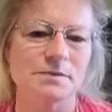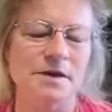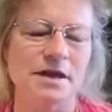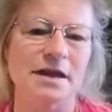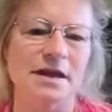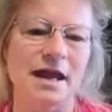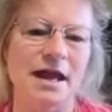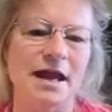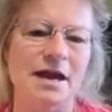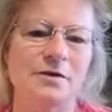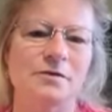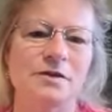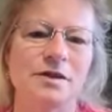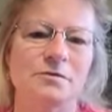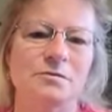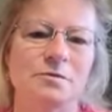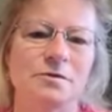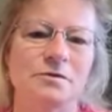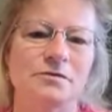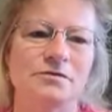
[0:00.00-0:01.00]
but how
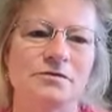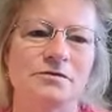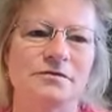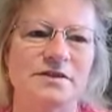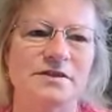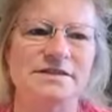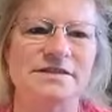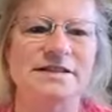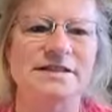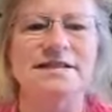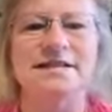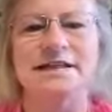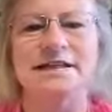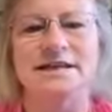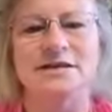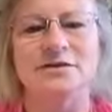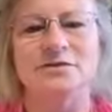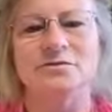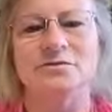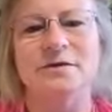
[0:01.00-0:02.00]
they were physically
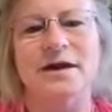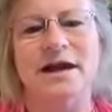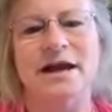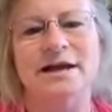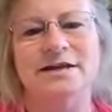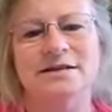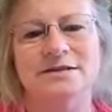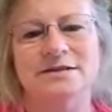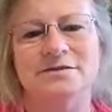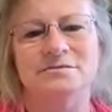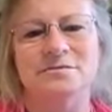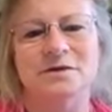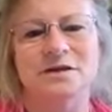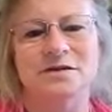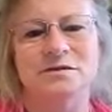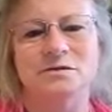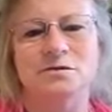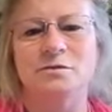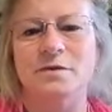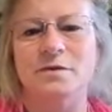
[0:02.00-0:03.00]
interacting
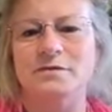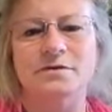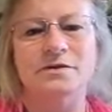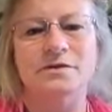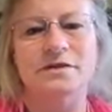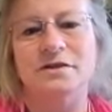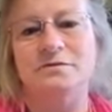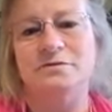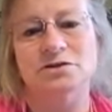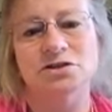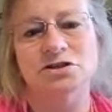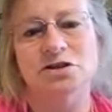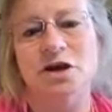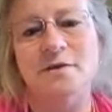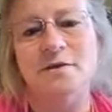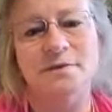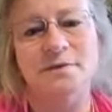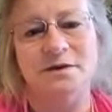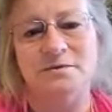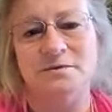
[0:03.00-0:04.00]
with whomever they were
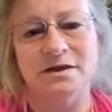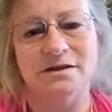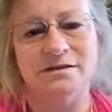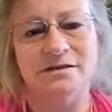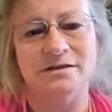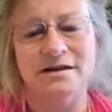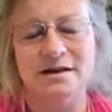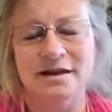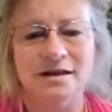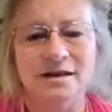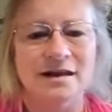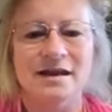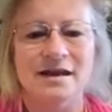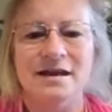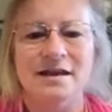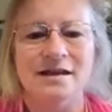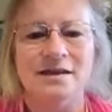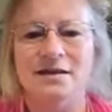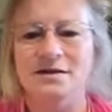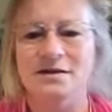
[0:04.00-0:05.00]
shopping with. And it,
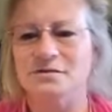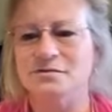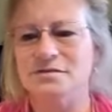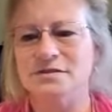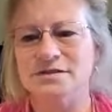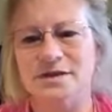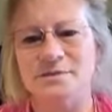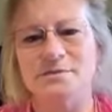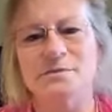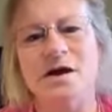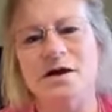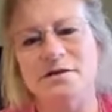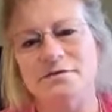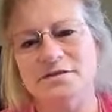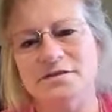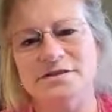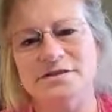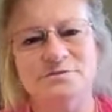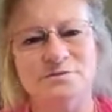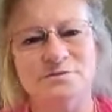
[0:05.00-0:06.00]
you mm. know, some
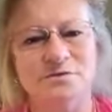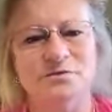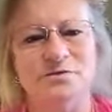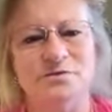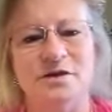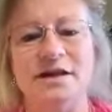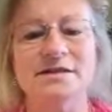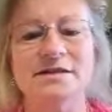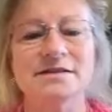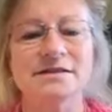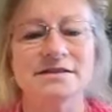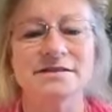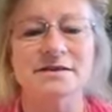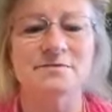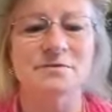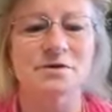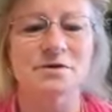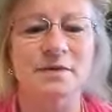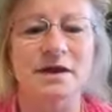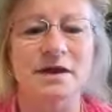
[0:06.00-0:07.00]
obviously were friends,
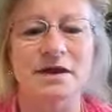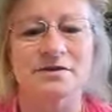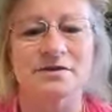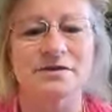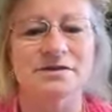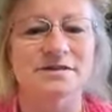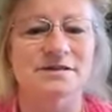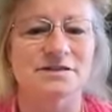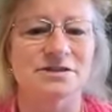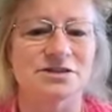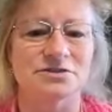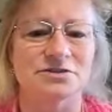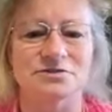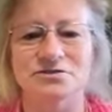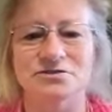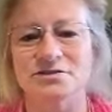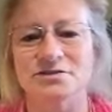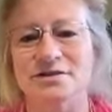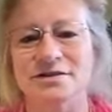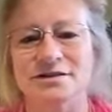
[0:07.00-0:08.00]
some were parents and
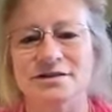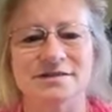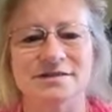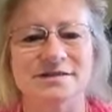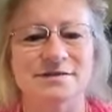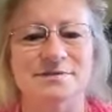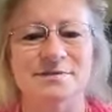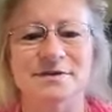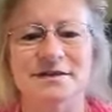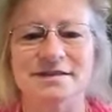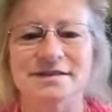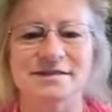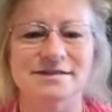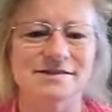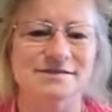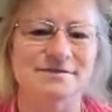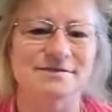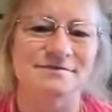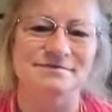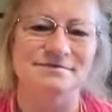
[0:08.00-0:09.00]
children and
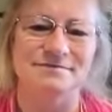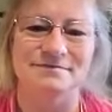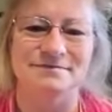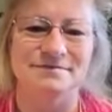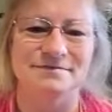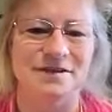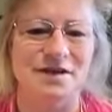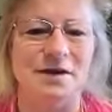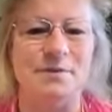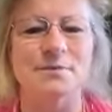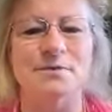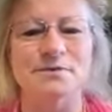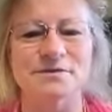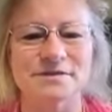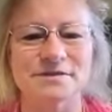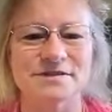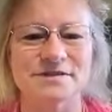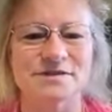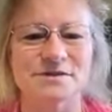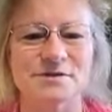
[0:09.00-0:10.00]
siblings and
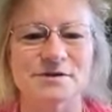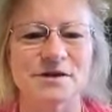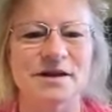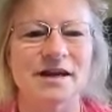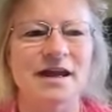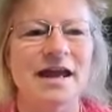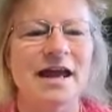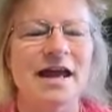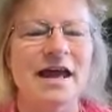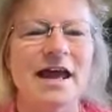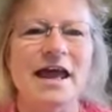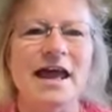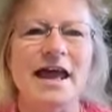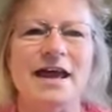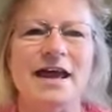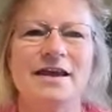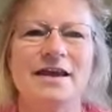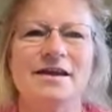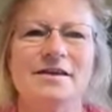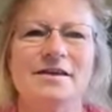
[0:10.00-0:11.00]
couples and so on.
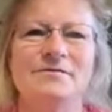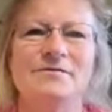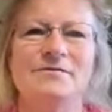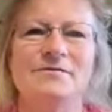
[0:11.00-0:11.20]
And I